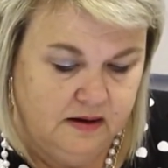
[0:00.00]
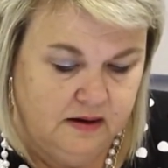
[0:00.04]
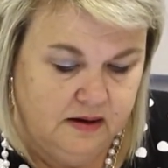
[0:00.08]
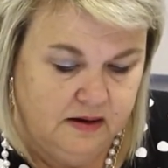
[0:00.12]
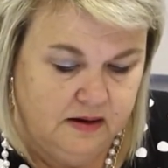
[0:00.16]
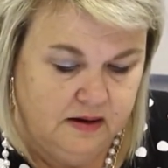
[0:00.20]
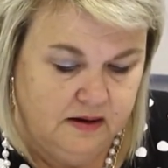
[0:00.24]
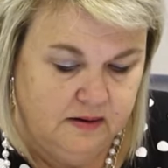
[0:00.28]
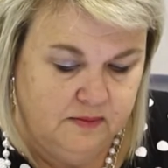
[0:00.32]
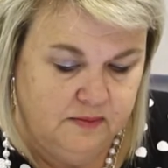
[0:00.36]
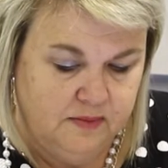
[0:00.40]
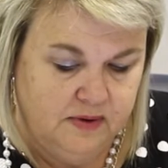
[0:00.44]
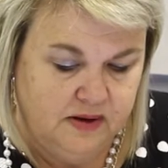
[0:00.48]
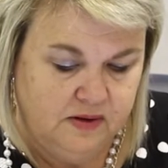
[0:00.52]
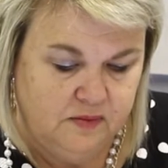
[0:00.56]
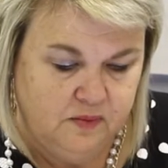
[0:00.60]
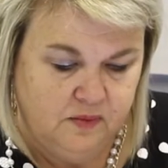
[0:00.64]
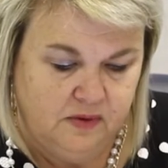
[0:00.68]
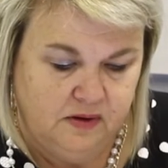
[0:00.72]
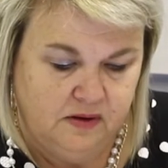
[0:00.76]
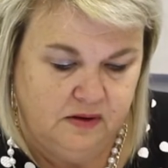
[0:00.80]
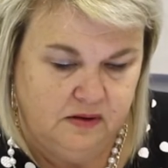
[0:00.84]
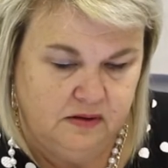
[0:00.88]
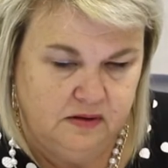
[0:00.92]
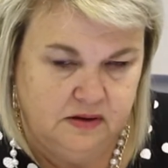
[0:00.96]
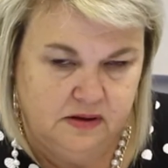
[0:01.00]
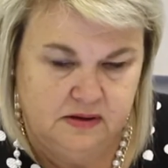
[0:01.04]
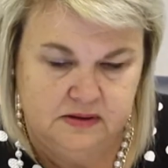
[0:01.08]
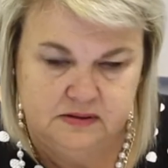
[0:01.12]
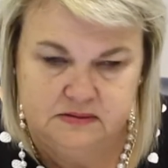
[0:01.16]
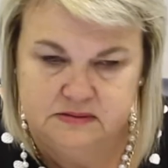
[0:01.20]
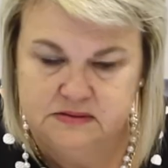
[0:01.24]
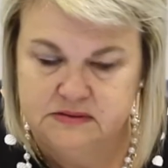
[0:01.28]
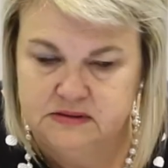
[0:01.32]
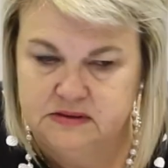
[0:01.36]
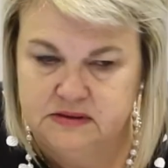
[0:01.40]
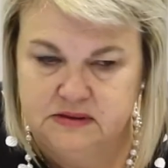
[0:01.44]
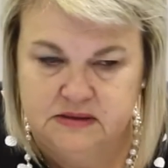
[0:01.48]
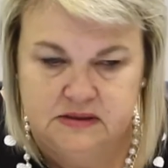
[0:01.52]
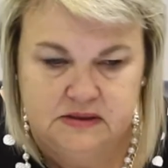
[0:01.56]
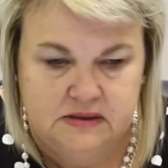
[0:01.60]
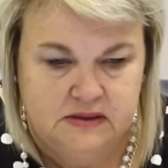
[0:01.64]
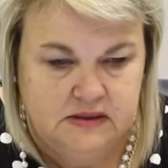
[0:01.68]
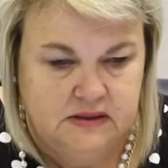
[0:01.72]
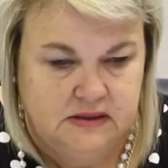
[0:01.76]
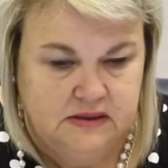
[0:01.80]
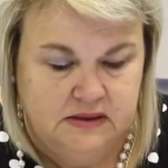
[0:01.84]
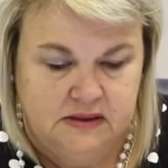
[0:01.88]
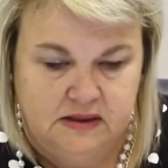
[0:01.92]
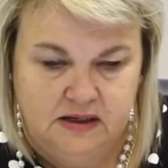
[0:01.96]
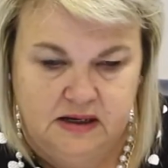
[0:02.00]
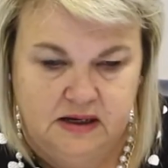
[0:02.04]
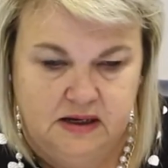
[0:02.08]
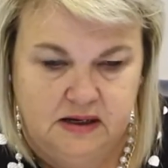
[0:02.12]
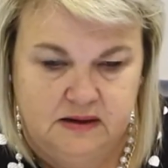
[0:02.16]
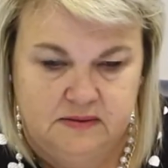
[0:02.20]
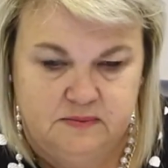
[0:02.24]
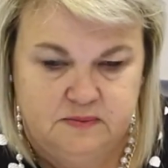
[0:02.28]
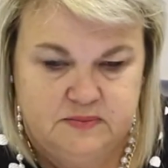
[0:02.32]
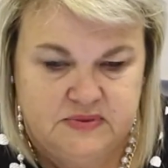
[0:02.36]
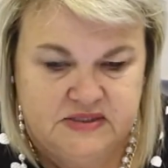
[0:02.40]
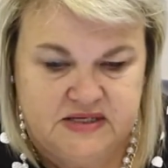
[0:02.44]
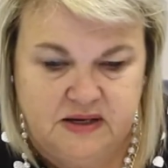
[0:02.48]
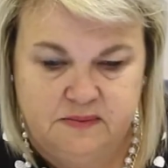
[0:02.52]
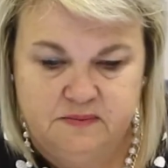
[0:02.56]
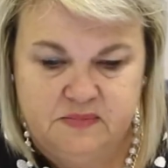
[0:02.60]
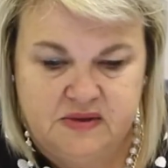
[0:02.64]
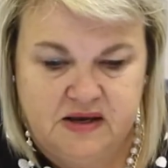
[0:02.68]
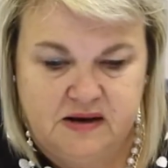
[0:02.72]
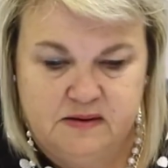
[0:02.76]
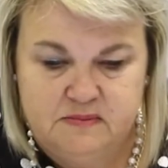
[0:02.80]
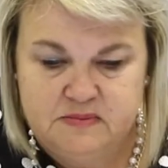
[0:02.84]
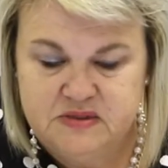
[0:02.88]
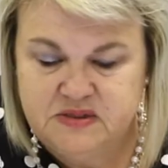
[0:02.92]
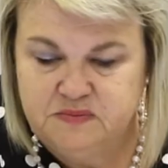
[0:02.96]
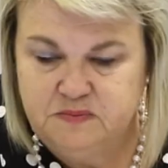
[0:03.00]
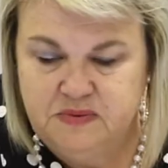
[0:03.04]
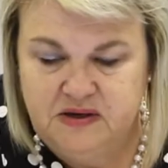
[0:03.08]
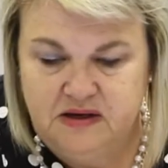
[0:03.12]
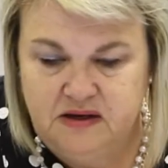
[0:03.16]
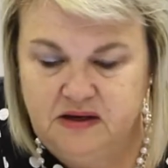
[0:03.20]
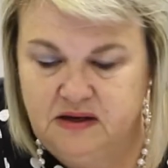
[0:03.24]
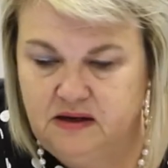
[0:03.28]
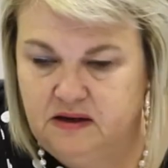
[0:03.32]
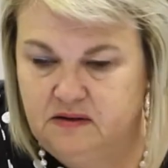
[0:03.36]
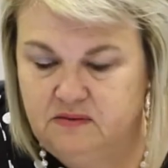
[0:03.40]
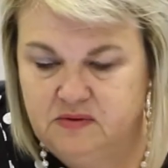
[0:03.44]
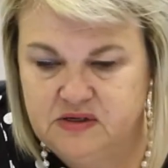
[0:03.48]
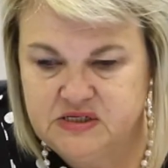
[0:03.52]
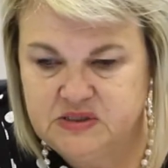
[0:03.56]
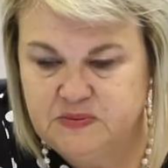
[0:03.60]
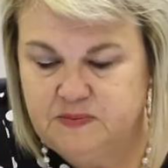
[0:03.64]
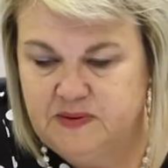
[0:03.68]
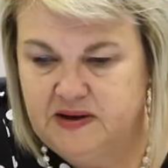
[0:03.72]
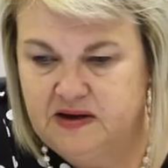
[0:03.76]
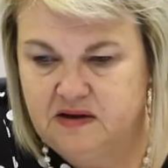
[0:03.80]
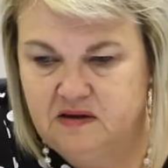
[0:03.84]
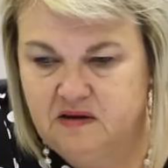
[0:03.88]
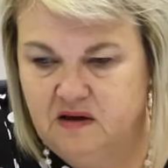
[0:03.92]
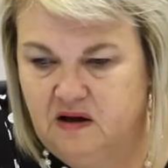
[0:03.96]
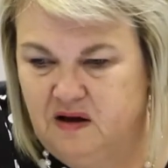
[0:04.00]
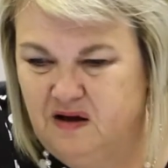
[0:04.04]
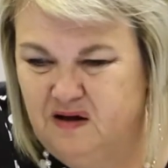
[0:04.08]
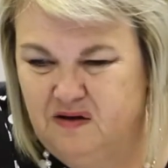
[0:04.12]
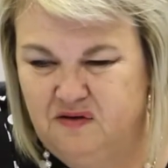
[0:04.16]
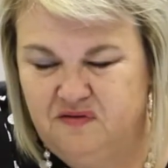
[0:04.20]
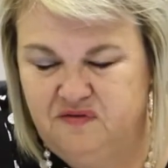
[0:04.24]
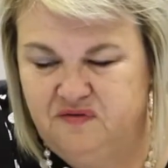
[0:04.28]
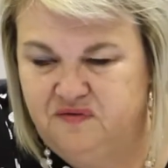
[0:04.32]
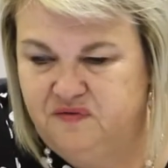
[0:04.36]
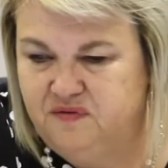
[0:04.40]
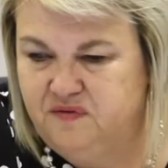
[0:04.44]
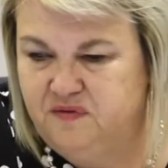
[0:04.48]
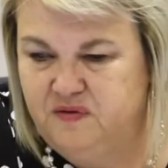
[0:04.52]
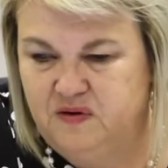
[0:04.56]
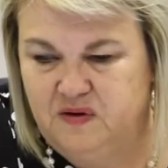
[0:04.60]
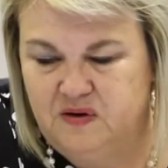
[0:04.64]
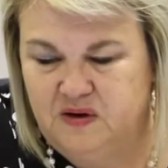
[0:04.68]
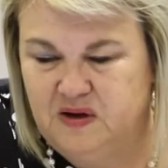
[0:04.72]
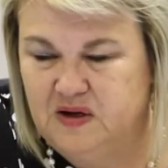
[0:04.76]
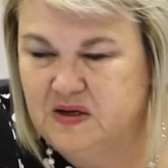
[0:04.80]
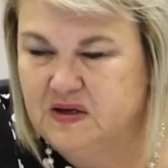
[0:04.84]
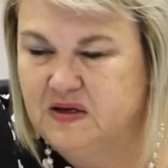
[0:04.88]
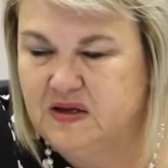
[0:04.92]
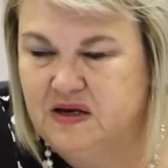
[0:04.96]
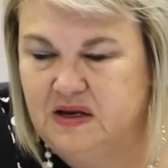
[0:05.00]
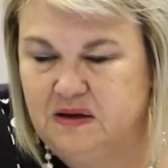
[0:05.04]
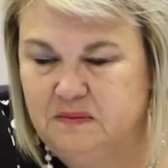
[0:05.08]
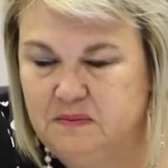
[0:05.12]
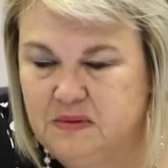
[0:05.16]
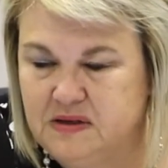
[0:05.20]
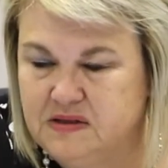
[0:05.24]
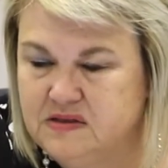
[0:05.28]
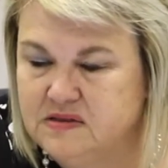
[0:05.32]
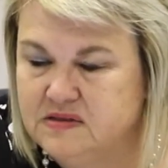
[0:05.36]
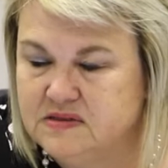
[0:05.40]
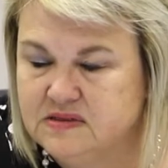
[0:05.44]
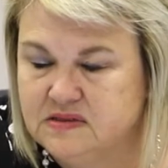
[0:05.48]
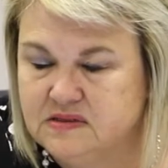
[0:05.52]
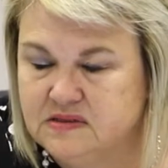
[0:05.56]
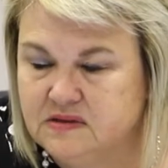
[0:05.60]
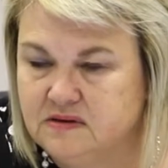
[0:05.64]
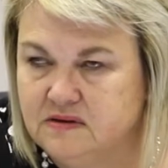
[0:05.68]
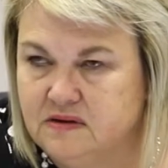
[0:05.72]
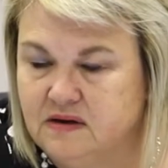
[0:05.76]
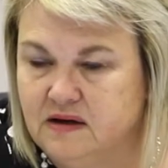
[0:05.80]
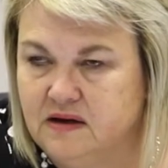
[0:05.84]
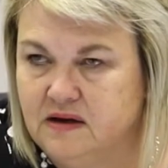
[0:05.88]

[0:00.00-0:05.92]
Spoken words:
It will sometimes be in respect of agreements